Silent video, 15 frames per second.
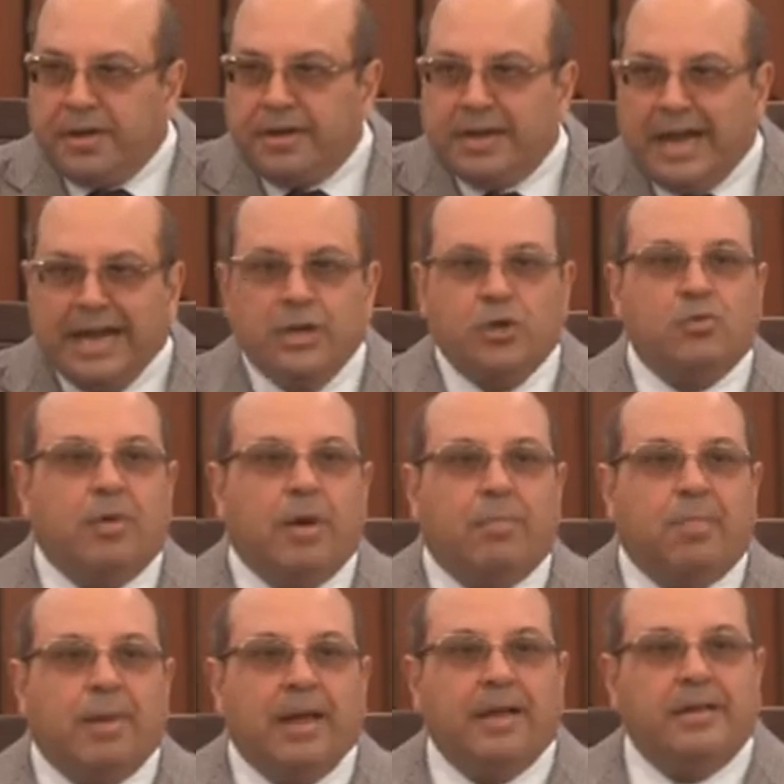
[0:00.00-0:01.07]
9 to
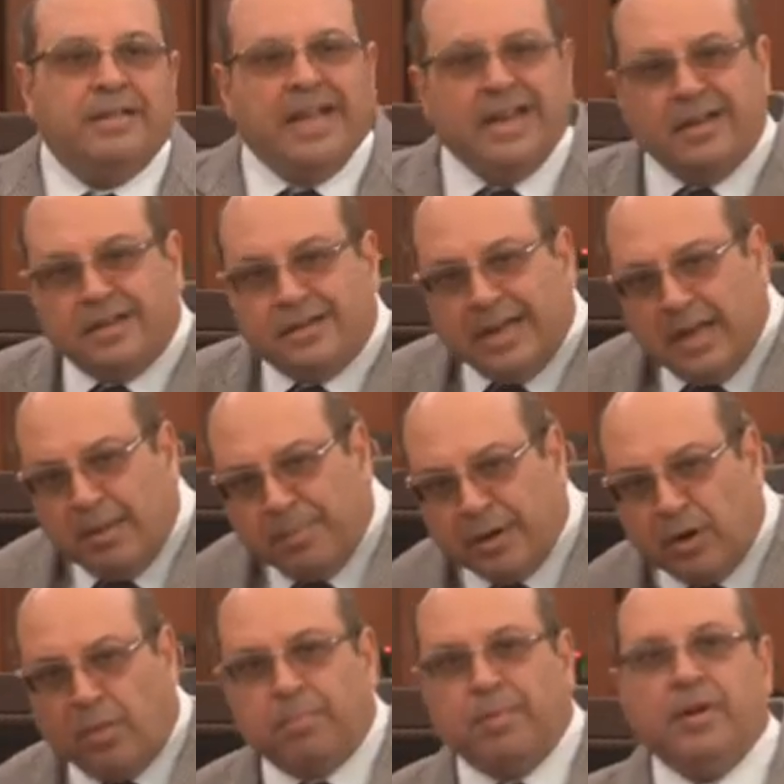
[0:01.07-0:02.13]
apply, the entire
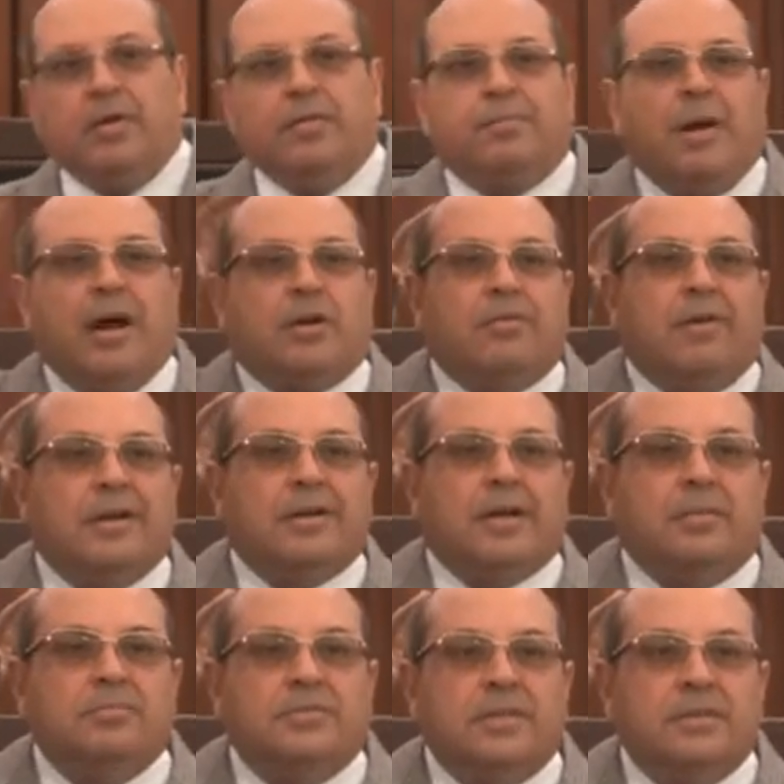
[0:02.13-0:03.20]
panoply of Part 1
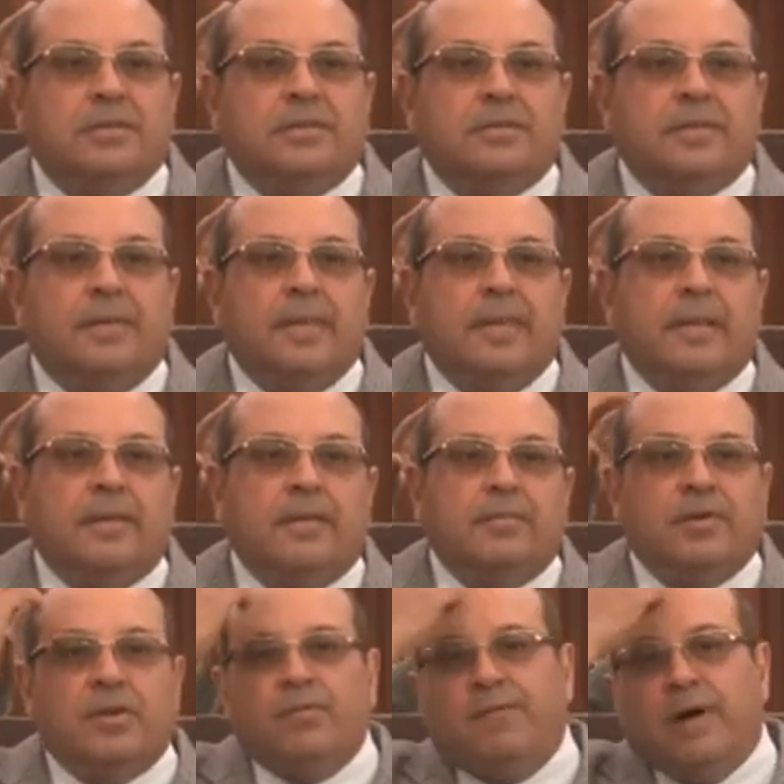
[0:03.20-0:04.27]
comes in,
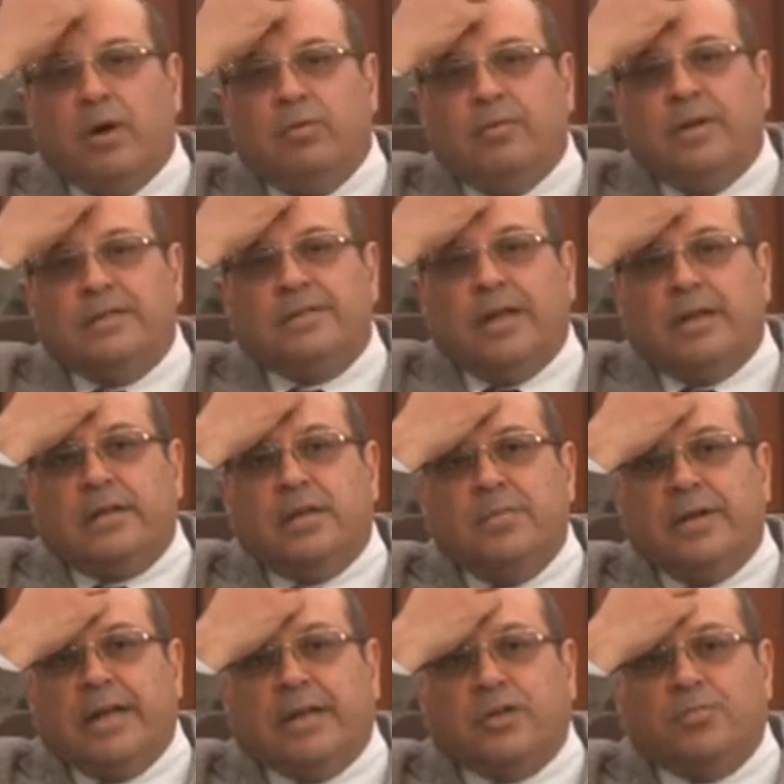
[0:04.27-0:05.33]
which found its
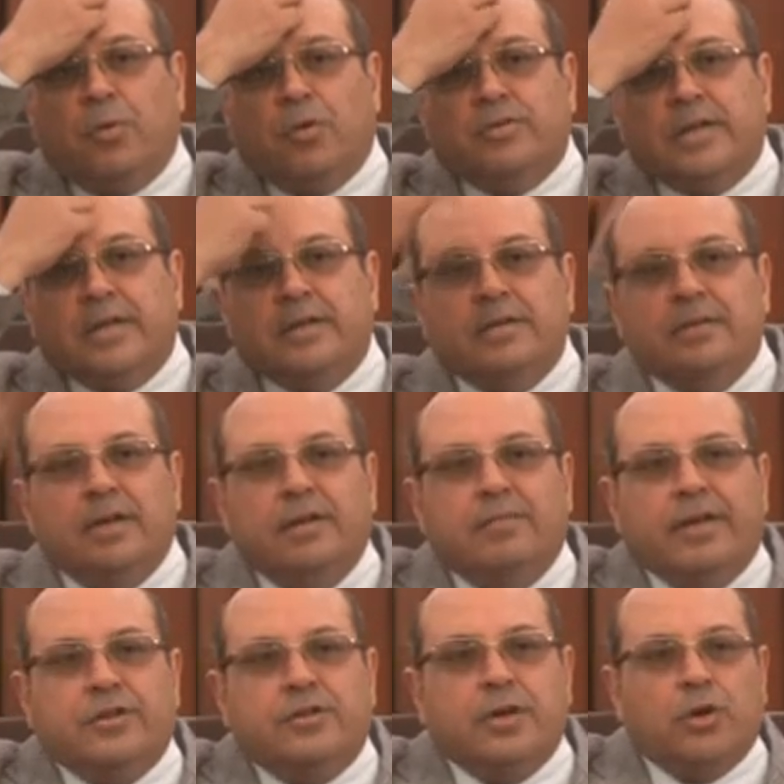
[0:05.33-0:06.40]
ultimate expose in
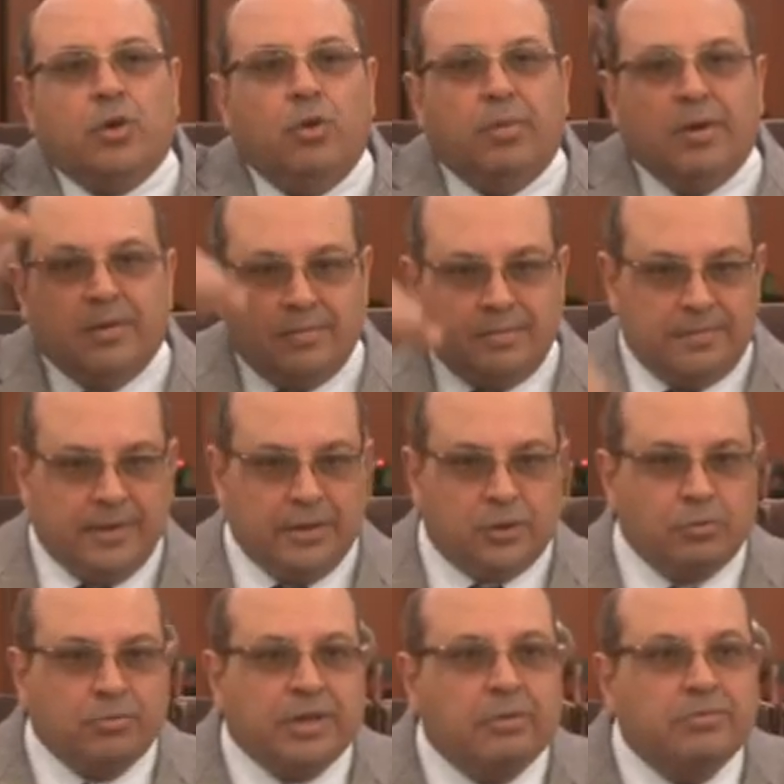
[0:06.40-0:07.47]
Venture Global in
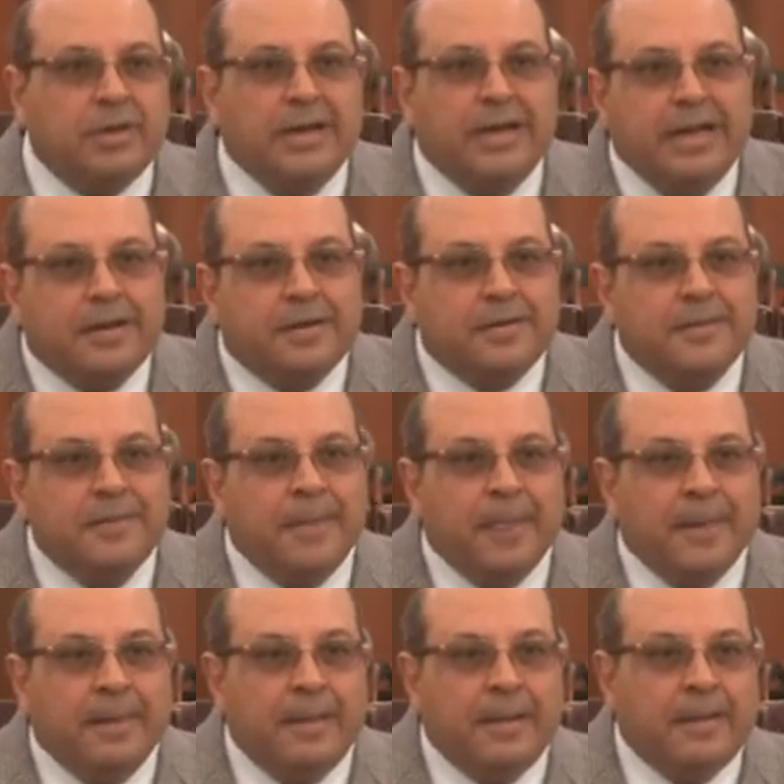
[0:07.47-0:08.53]
2008,
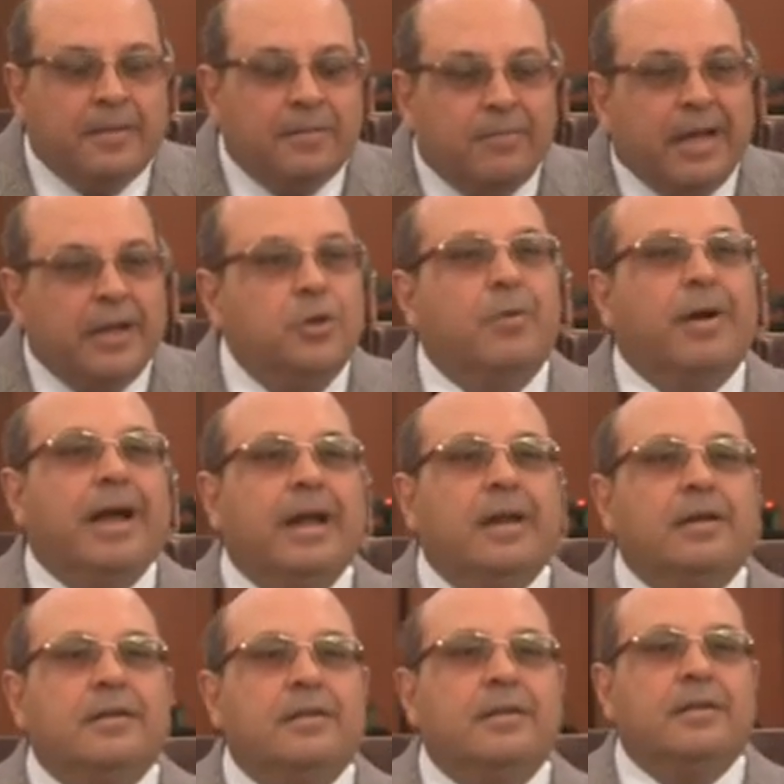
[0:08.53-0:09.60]
where you
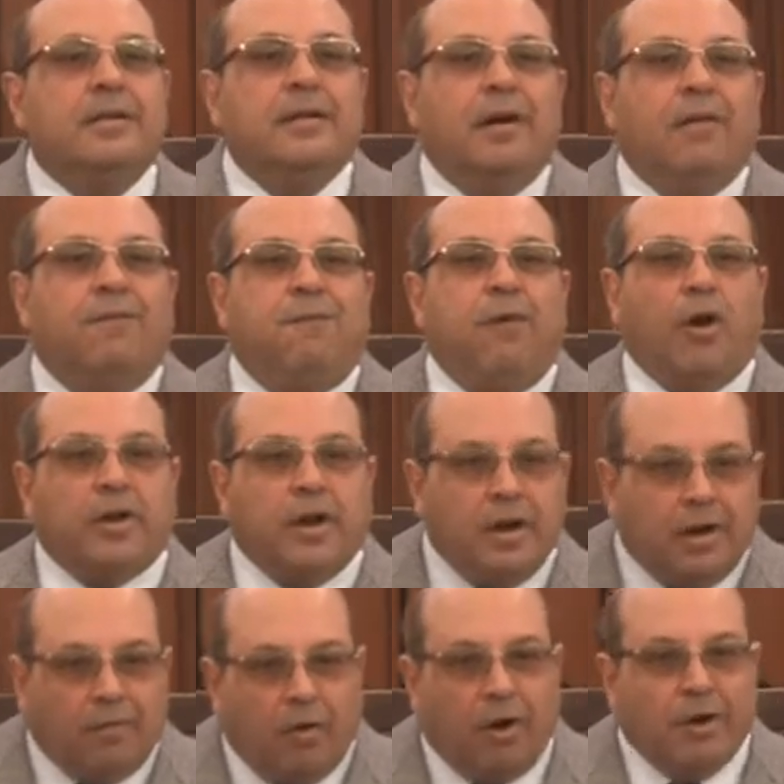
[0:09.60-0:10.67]
had a foreign
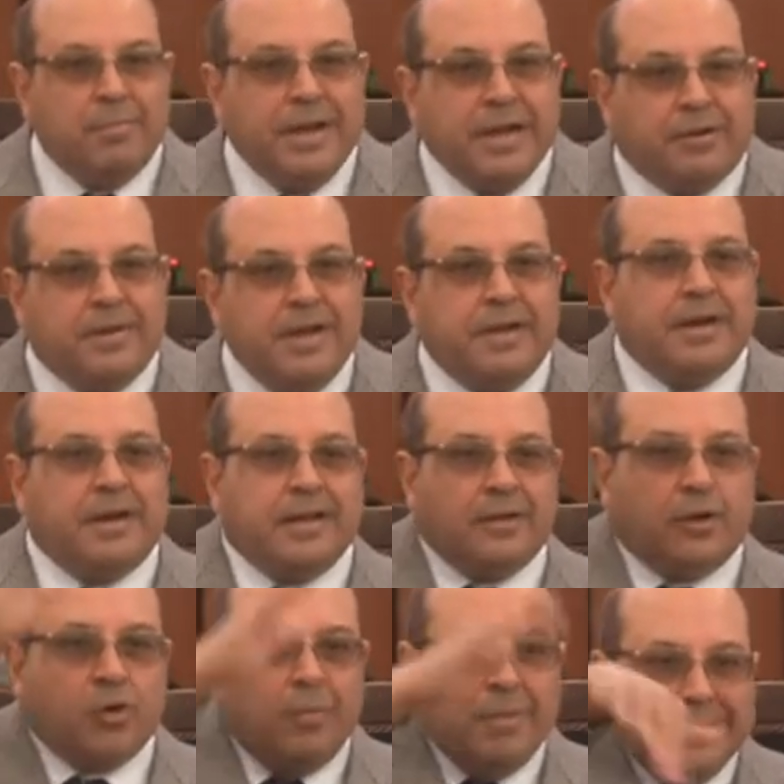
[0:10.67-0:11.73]
award being treated as a
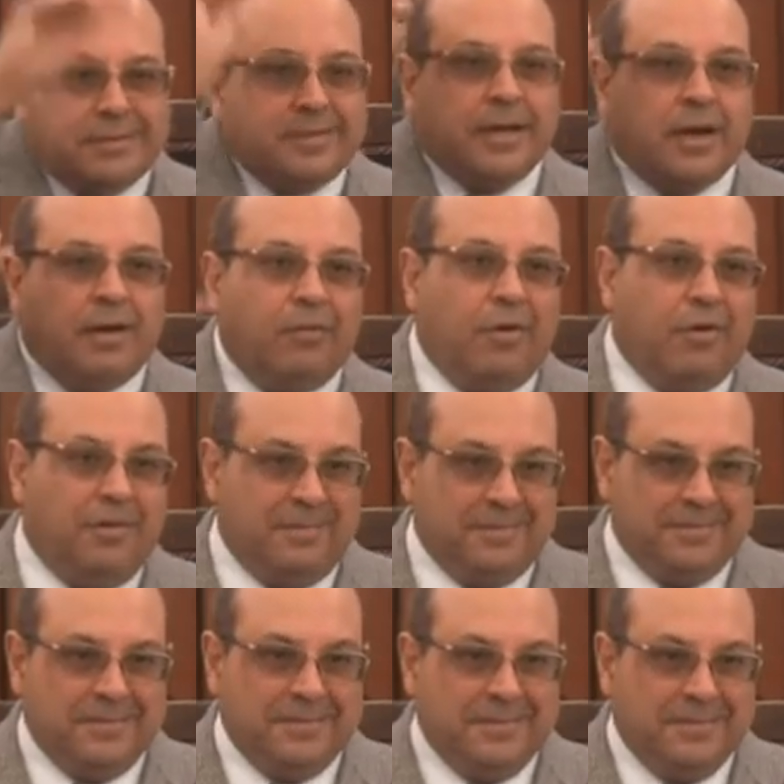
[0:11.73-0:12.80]
domestic award,
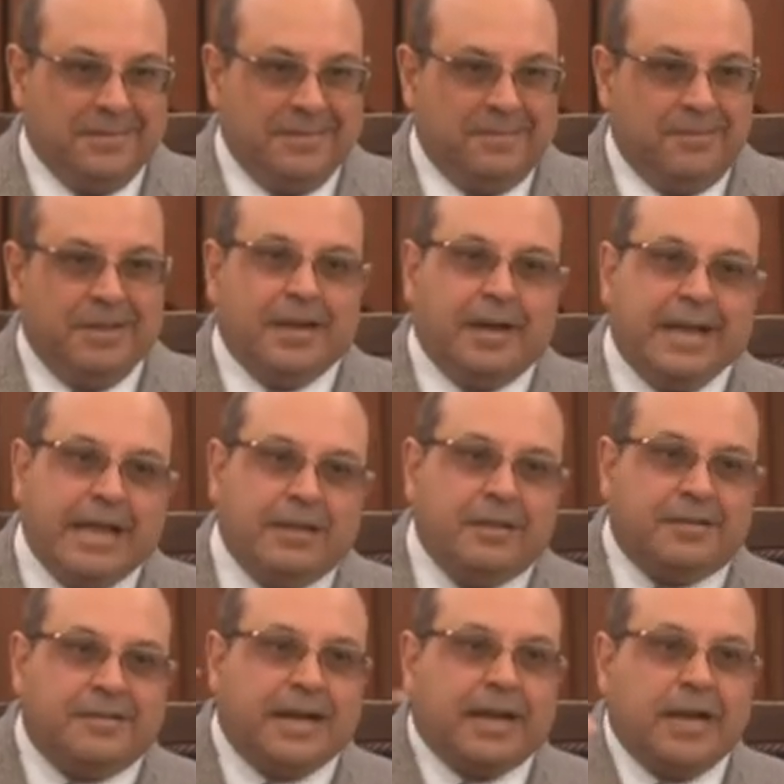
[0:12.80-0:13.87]
with again the
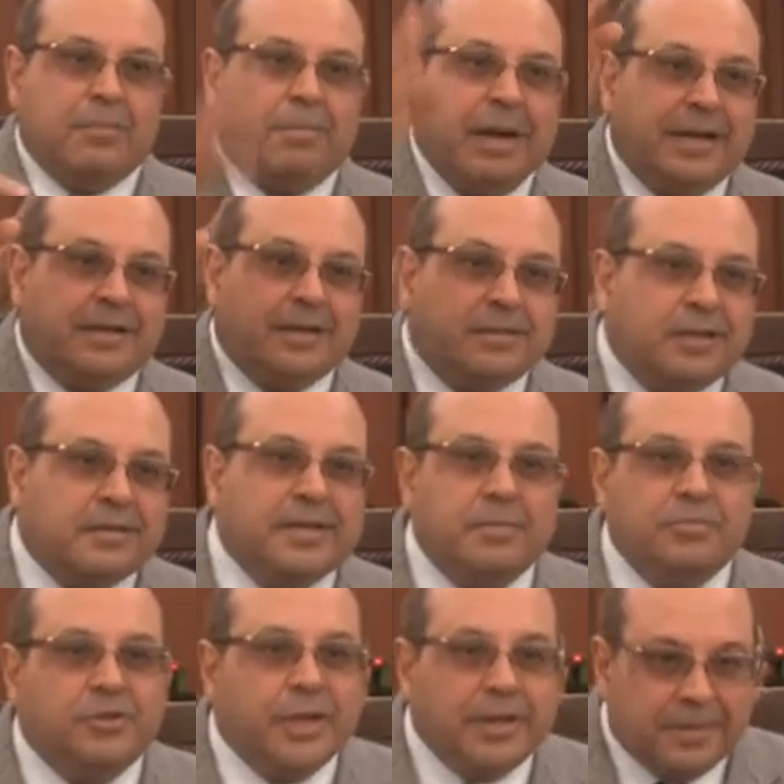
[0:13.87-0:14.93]
second bite at the same
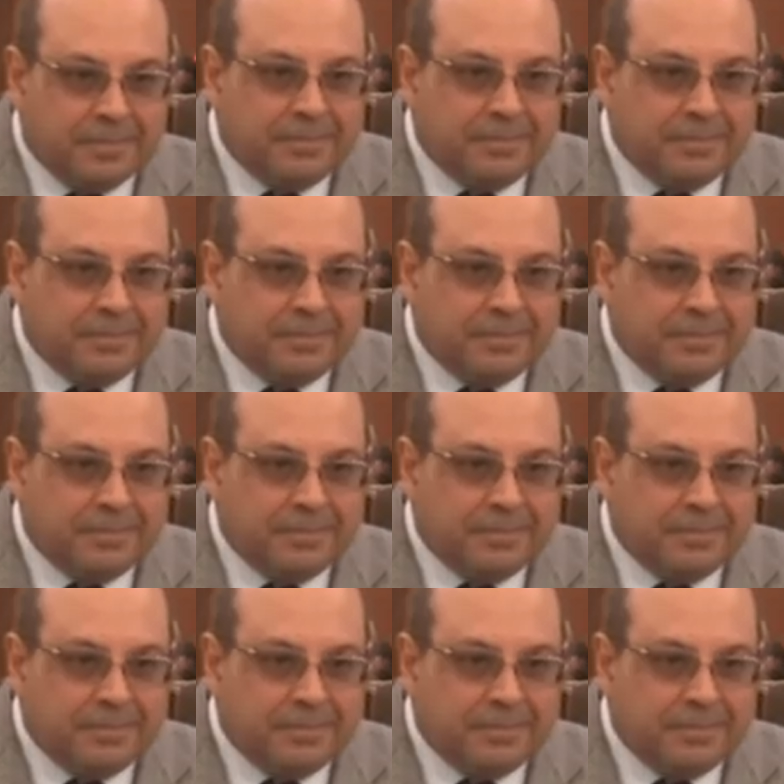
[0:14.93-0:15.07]
cherry.